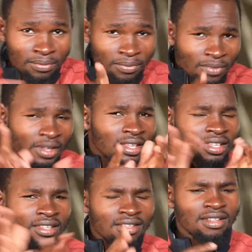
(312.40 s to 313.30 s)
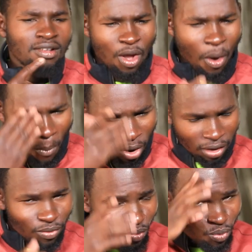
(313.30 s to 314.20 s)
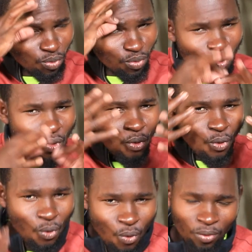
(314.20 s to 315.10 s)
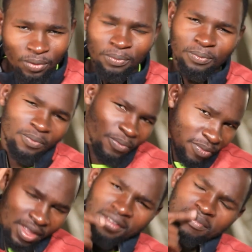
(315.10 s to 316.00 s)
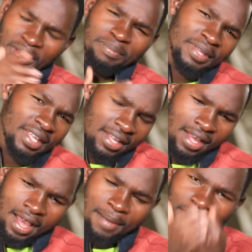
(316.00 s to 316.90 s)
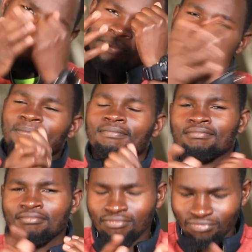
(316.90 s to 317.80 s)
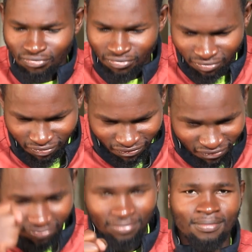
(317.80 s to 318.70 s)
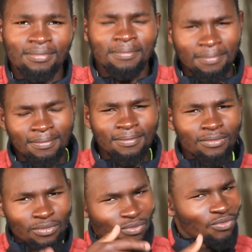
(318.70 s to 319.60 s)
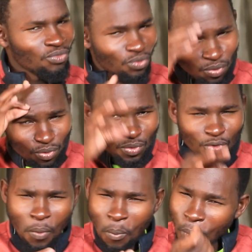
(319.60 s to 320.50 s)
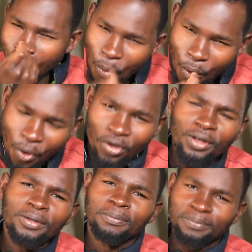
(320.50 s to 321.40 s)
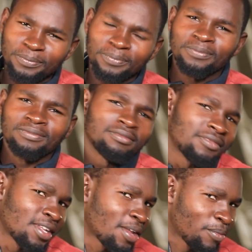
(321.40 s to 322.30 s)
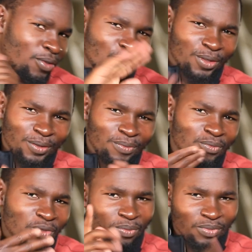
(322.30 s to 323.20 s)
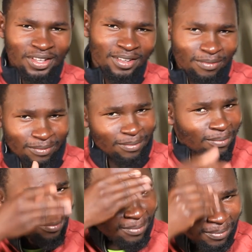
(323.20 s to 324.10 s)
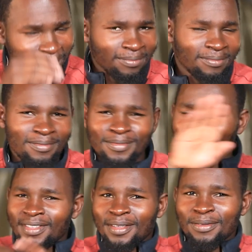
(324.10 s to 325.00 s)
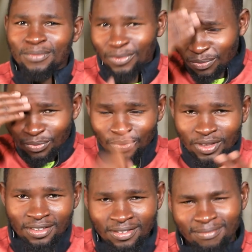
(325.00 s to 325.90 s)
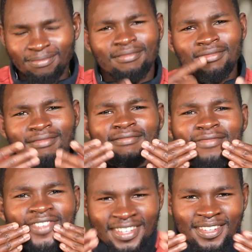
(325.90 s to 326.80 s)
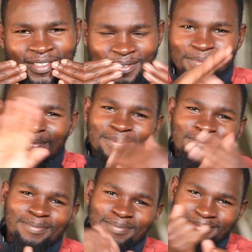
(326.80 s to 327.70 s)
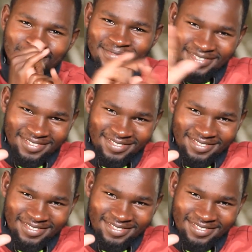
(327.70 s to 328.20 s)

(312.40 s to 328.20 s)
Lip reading: and he was disappointed. But Jesus said, "Why have you lost your faith?" Peter said, "Please help me." And Jesus came and helped him. And why do you have small faith? To all of us, that is what I have learned. That is what I have learned. Thank